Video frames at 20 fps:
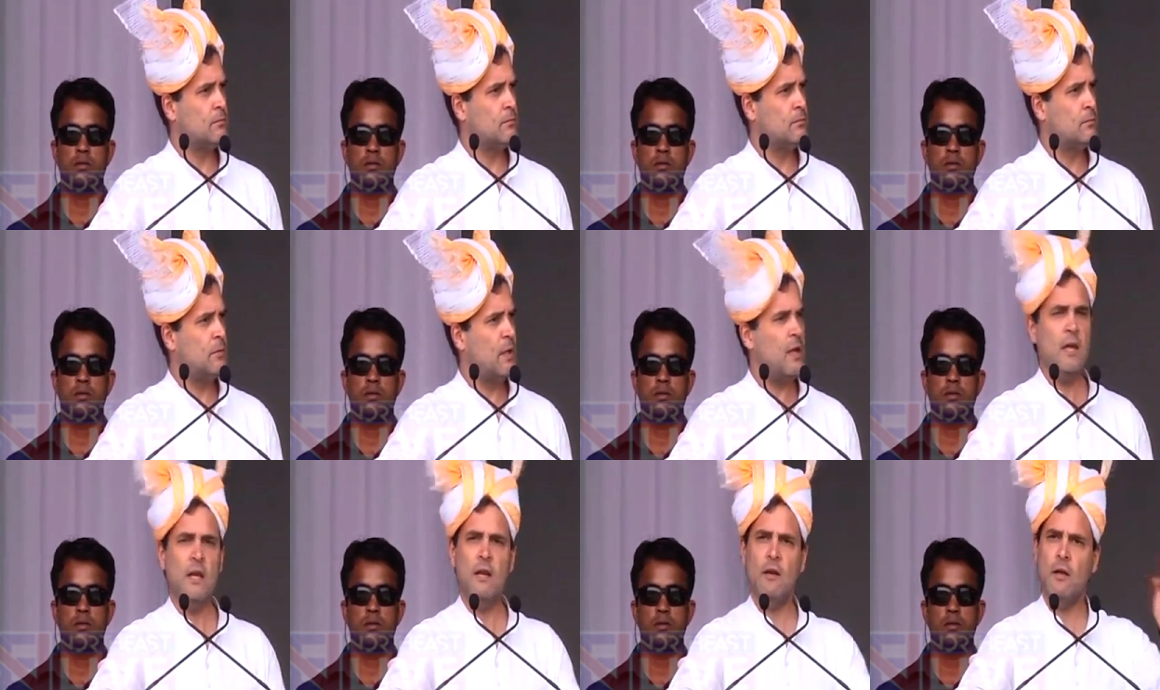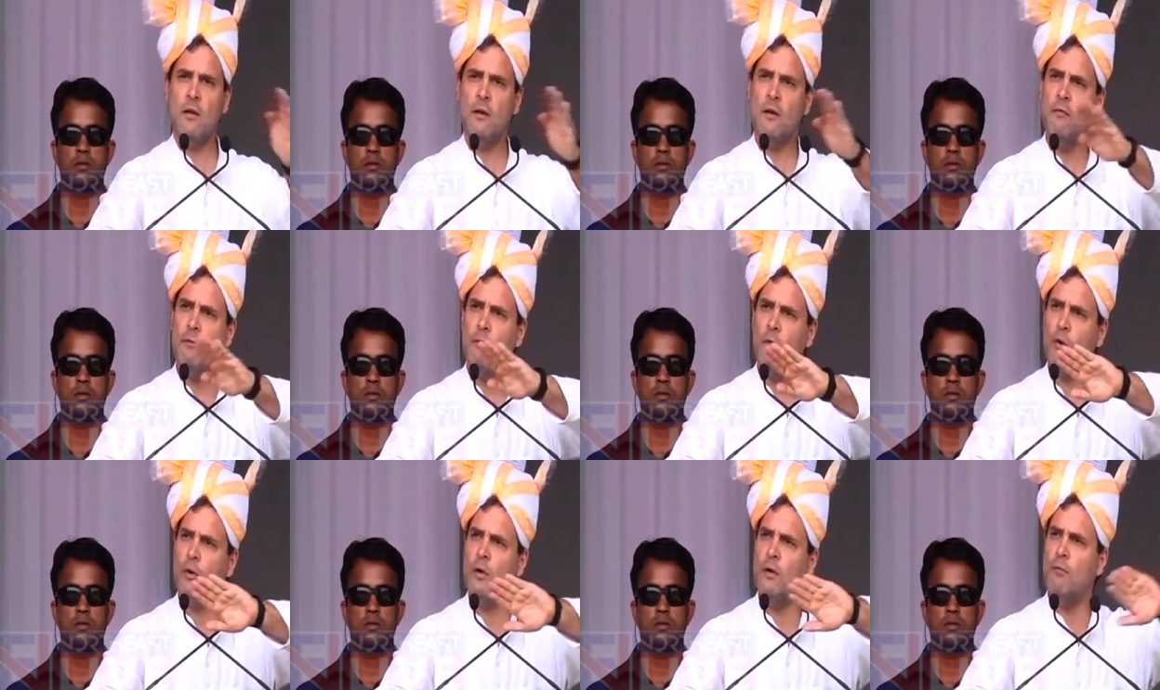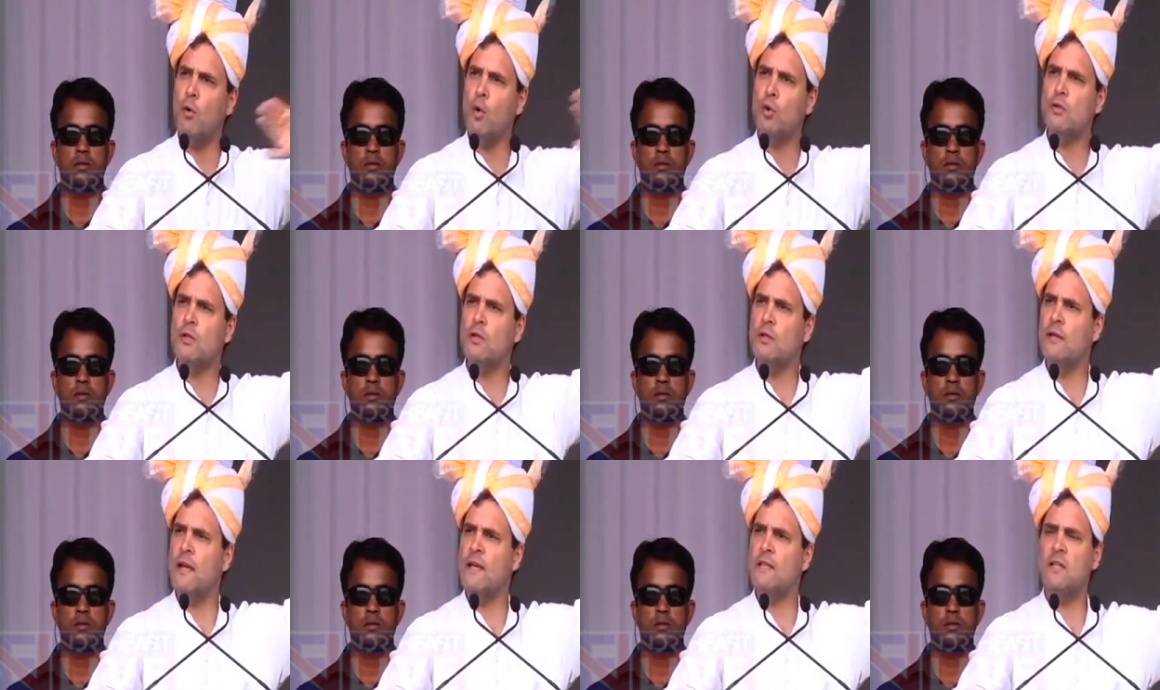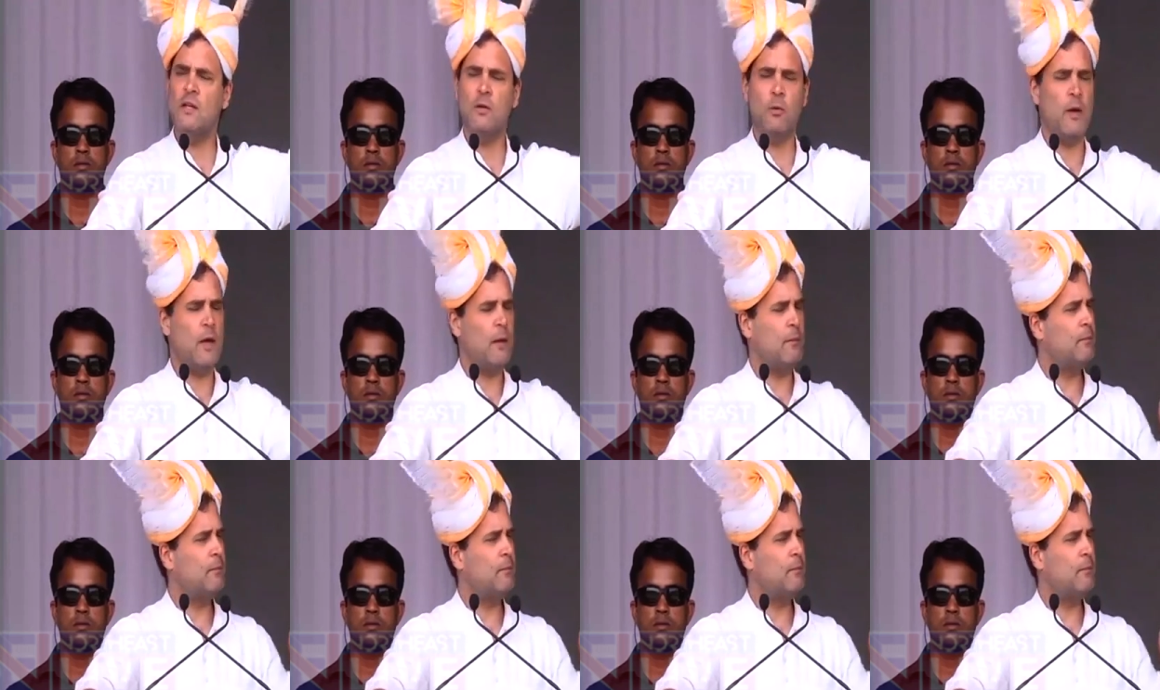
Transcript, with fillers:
Speaker 1: He revokes it, takes it away.